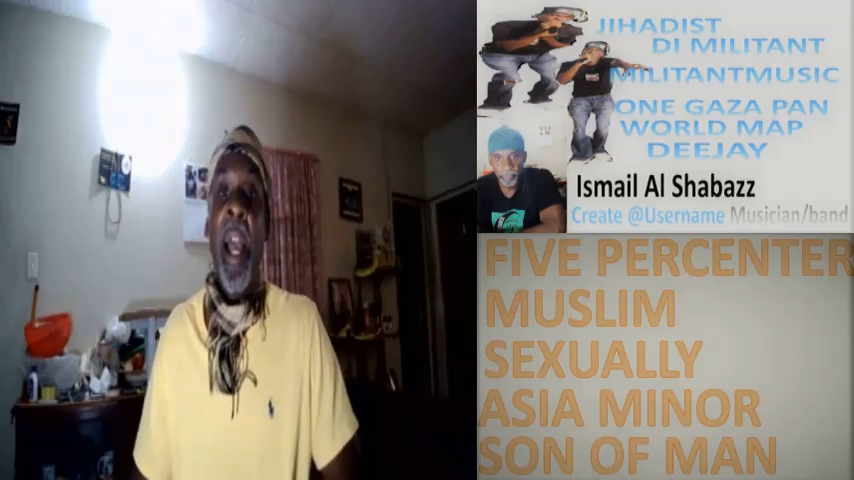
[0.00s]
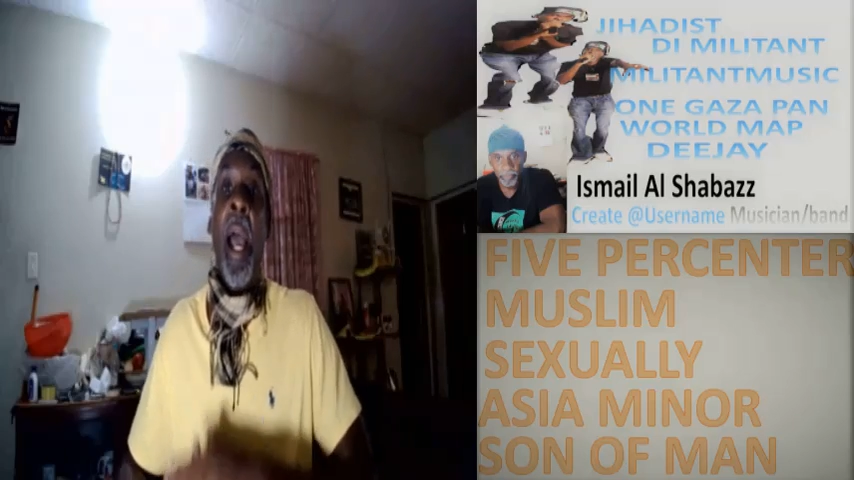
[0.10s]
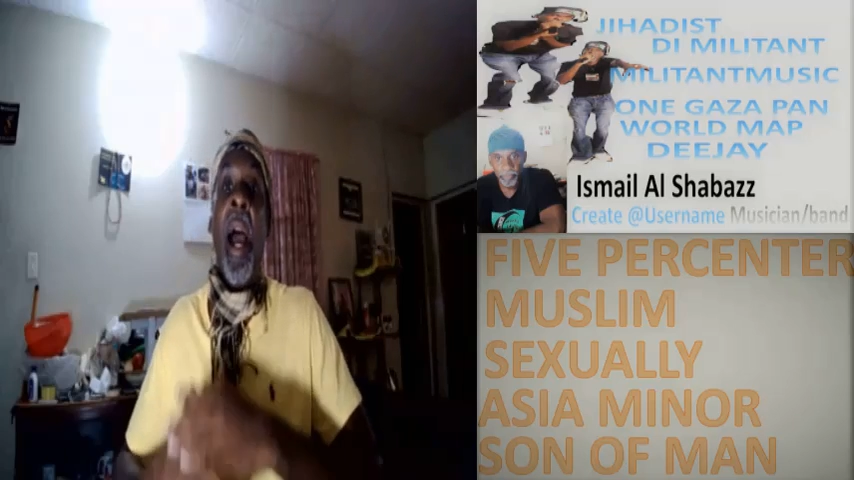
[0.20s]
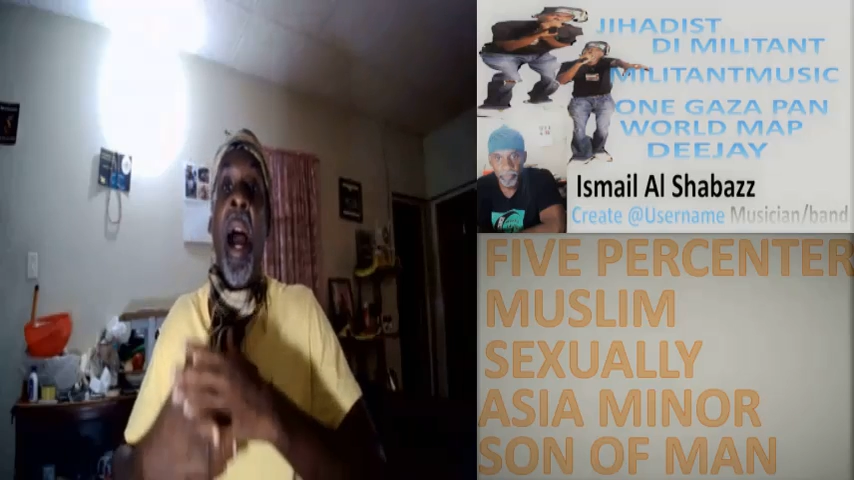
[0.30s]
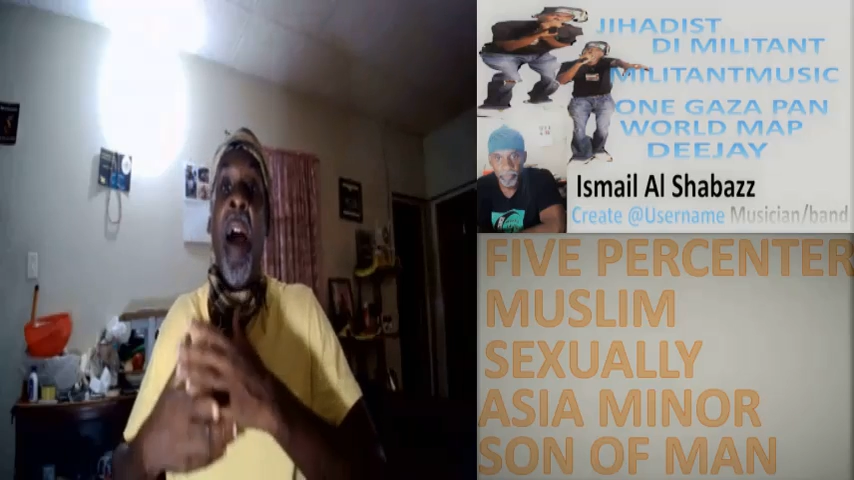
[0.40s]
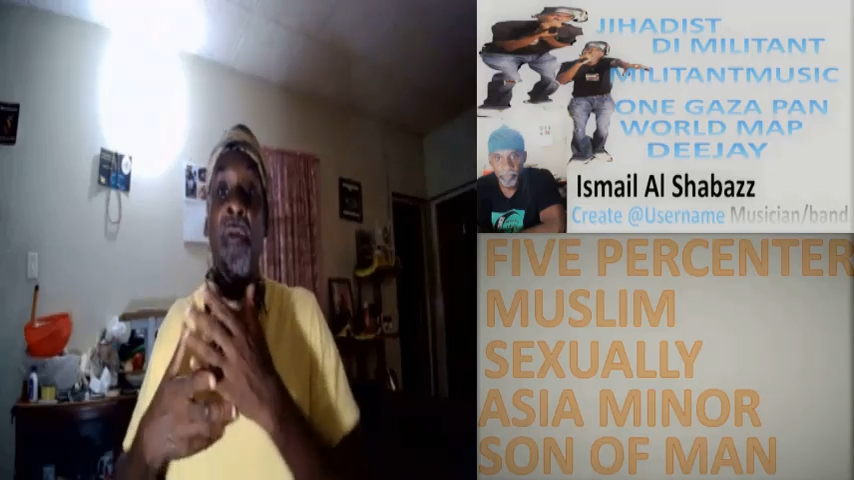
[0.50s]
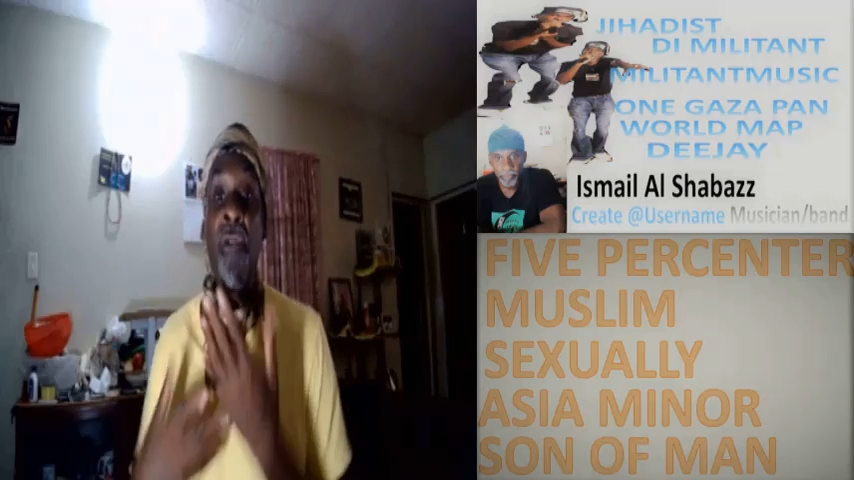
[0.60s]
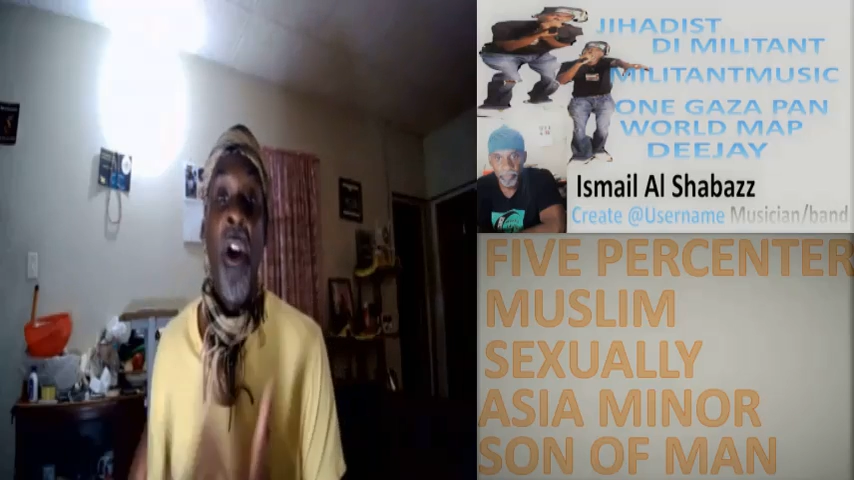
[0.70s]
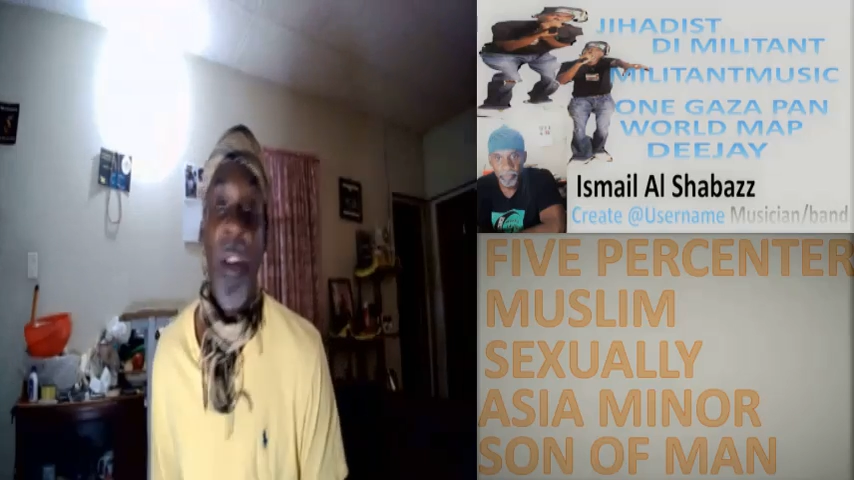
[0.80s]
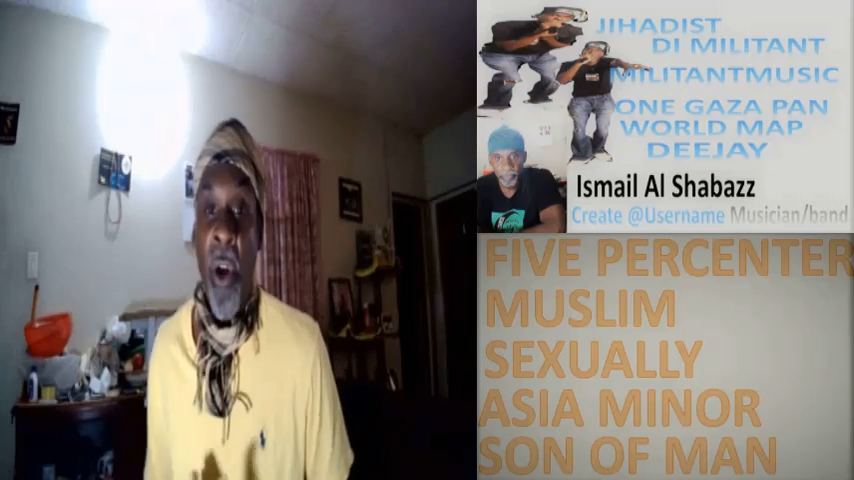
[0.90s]
have
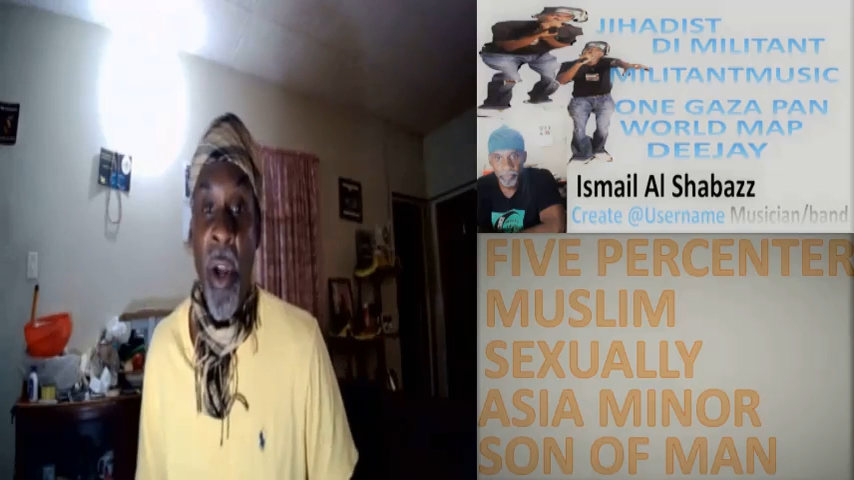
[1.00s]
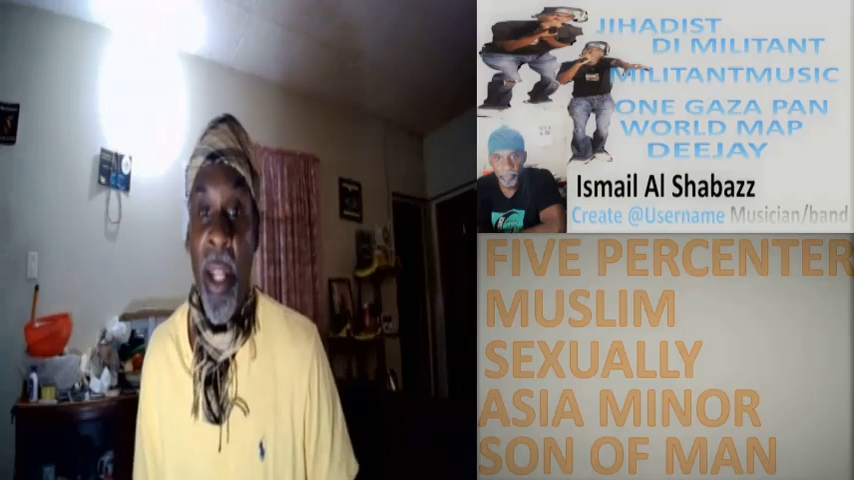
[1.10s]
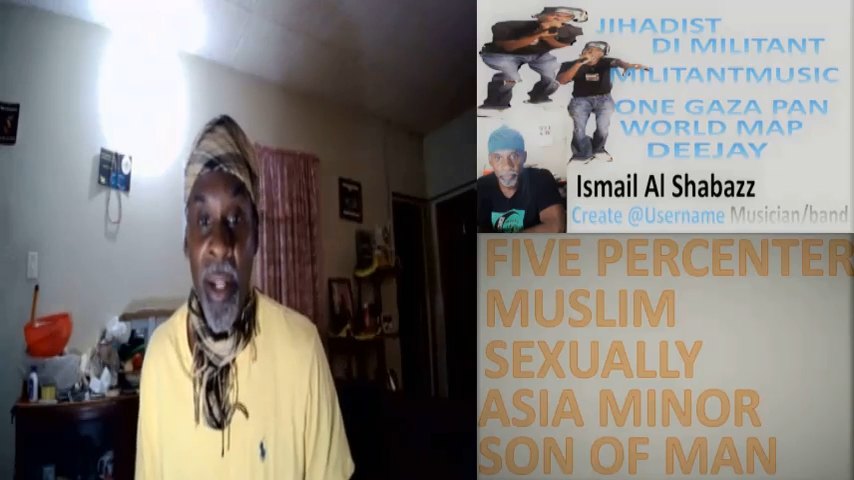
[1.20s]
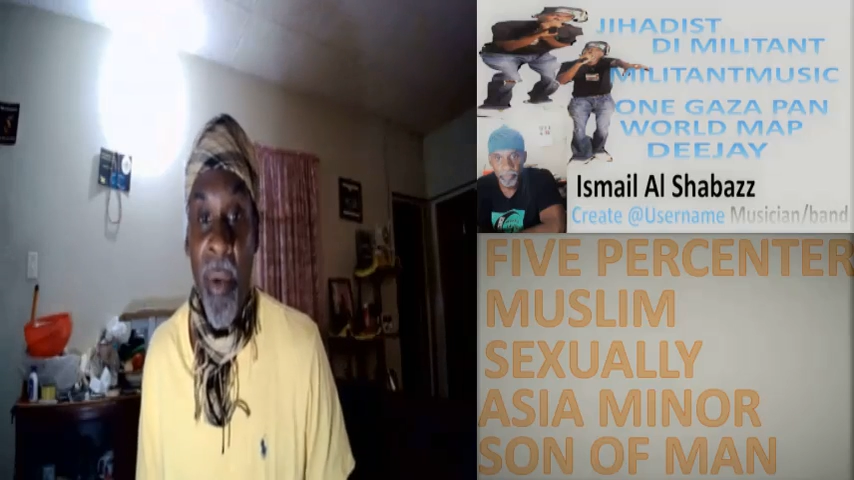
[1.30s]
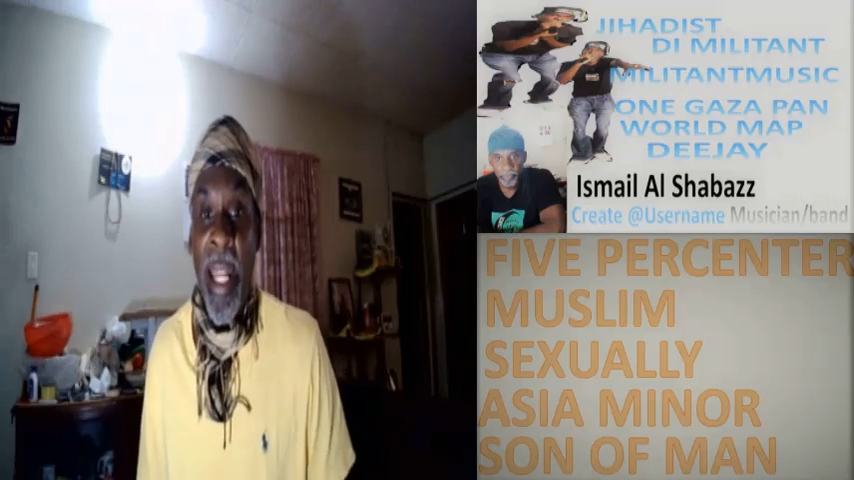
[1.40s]
no no no when